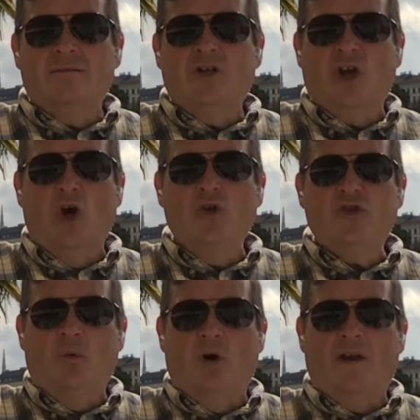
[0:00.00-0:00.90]
go
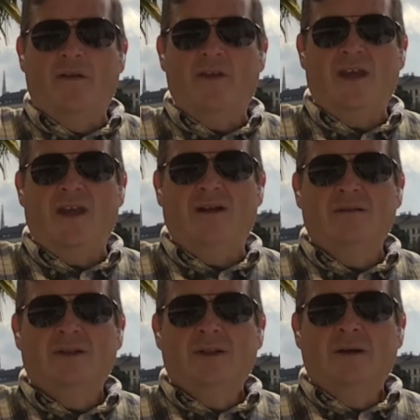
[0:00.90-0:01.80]
to one of the
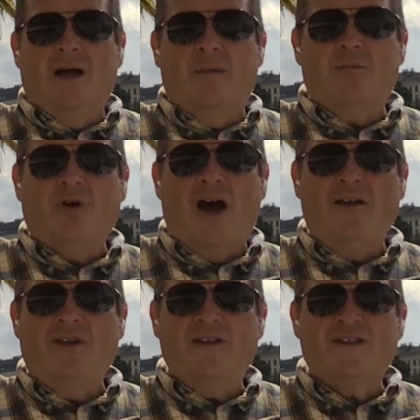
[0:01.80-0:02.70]

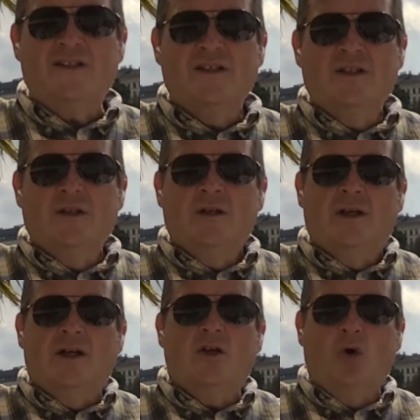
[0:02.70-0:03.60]
private
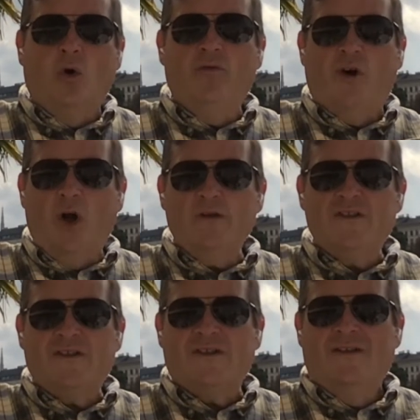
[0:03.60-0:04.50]
gold
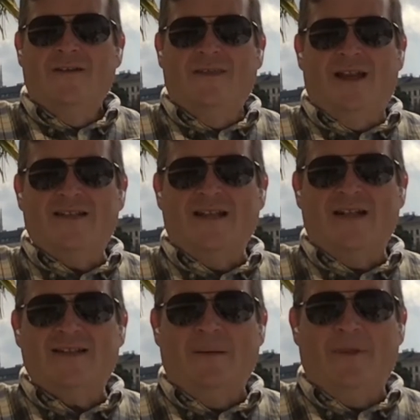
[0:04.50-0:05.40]
vaults. That's
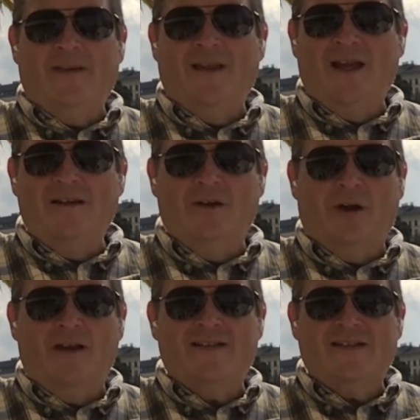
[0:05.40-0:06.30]
not something that you're
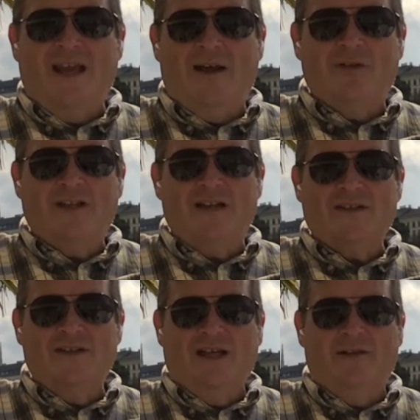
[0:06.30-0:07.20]
going to see advertised
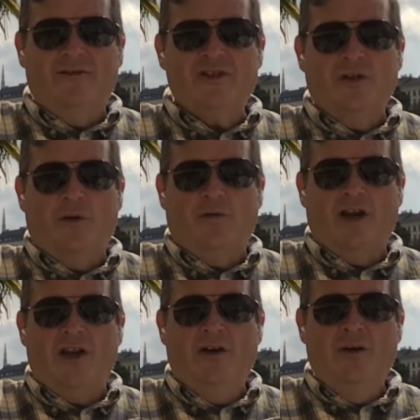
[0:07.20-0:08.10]
on television or the
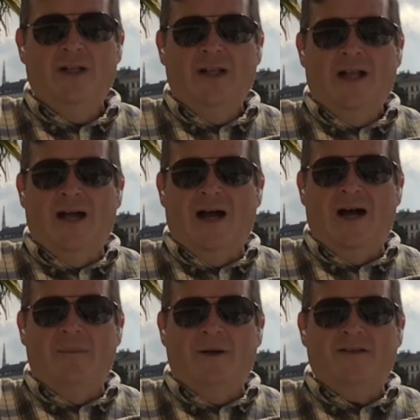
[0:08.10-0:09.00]
radio,
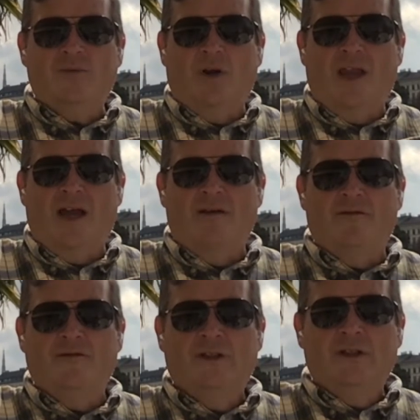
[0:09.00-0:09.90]
but we have
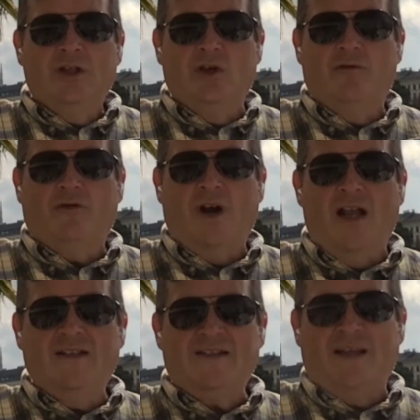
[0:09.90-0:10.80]
good
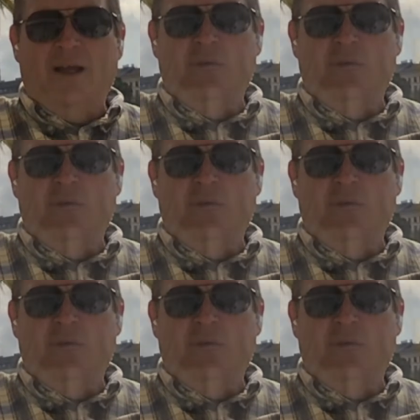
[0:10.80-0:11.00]
friends that